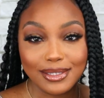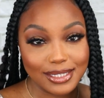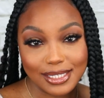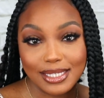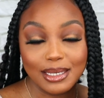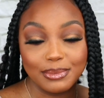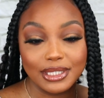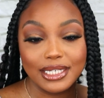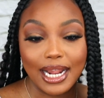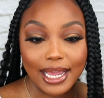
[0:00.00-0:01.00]
so this is the
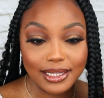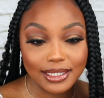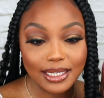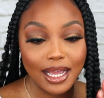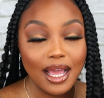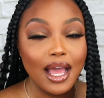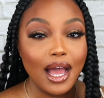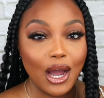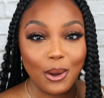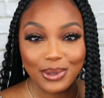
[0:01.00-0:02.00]
completed eye look.
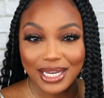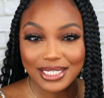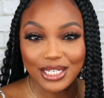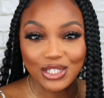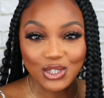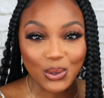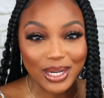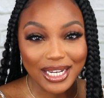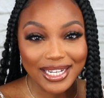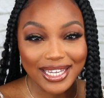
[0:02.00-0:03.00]
I hope you guys
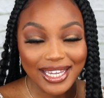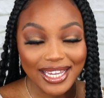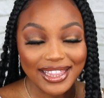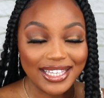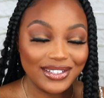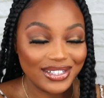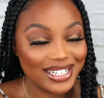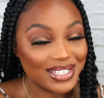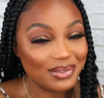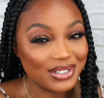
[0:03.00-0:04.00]
enjoyed it. Thank you
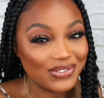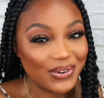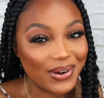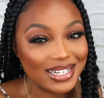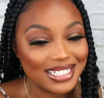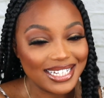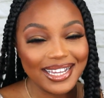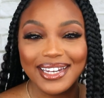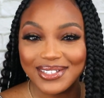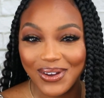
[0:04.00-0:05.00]
guys so much for
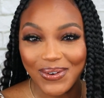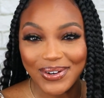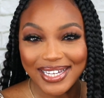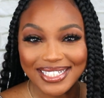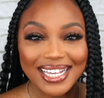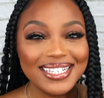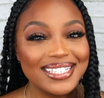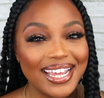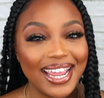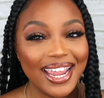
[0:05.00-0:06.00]
watching, and as always,
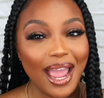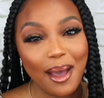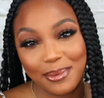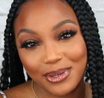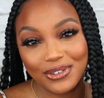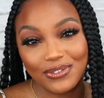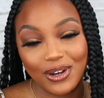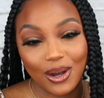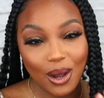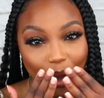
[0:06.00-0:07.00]
stay
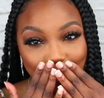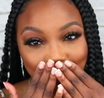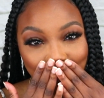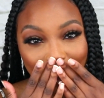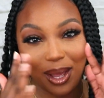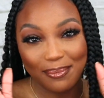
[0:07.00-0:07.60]
beautiful. Mwah.